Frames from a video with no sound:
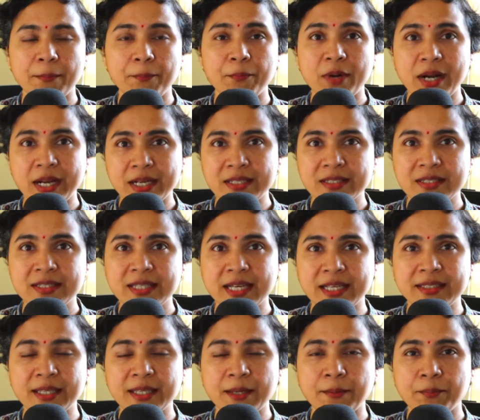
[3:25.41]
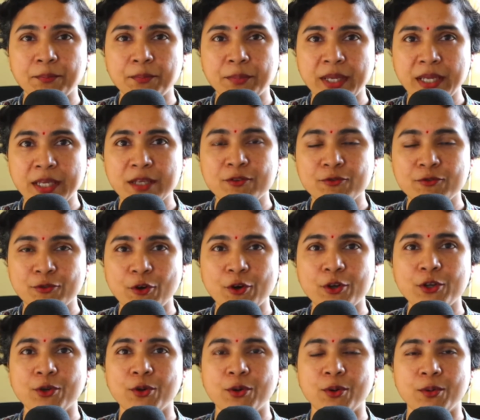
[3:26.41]
price that they're paying
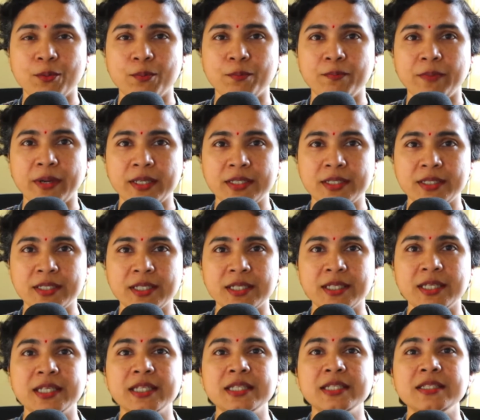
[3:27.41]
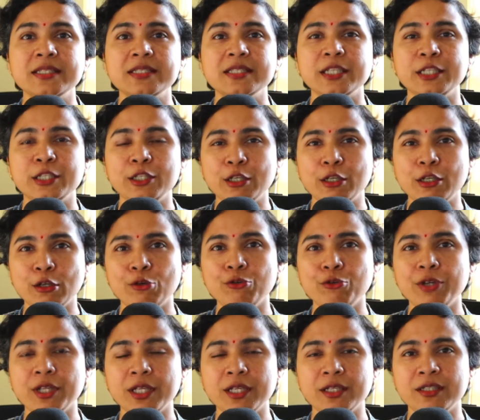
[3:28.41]
for your painting is
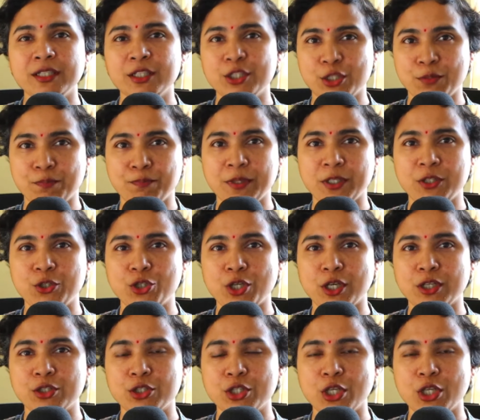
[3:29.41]
including the shipment charge,